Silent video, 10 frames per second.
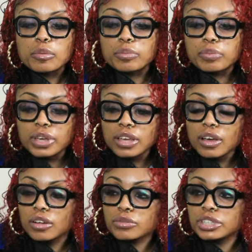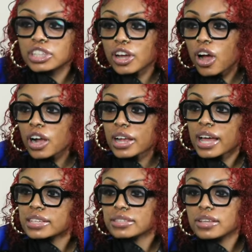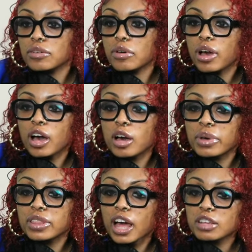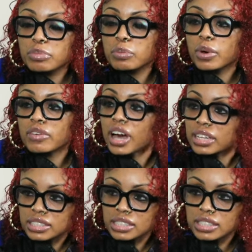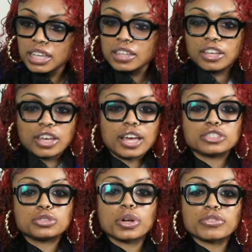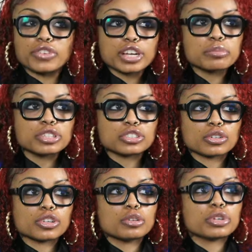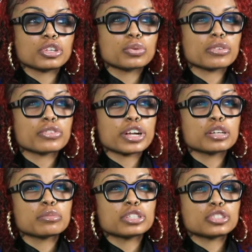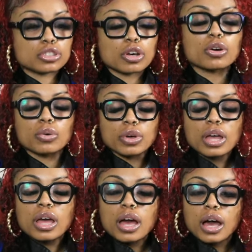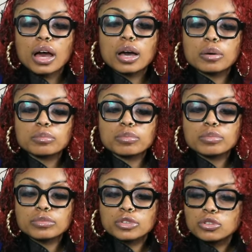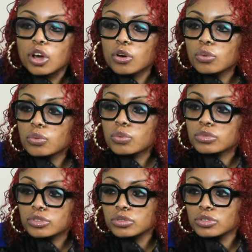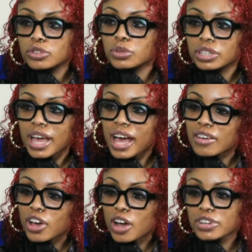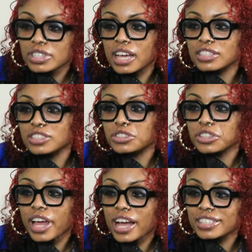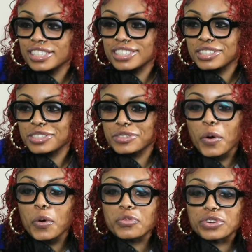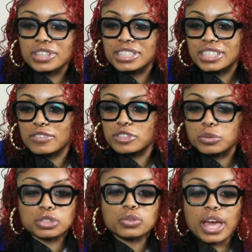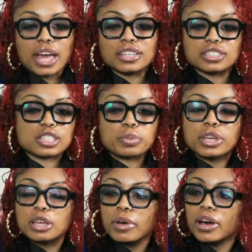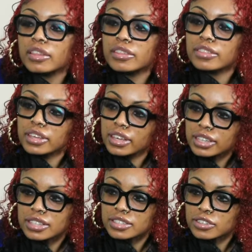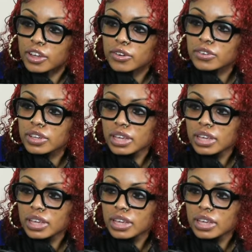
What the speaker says: being on Rich at Heart has... a lot of people have gotten to see that, yes, you are very much so human. You are very much so... you know, you can have conversations. You're not just this overly tough dude where you can't just speak about other things, you know?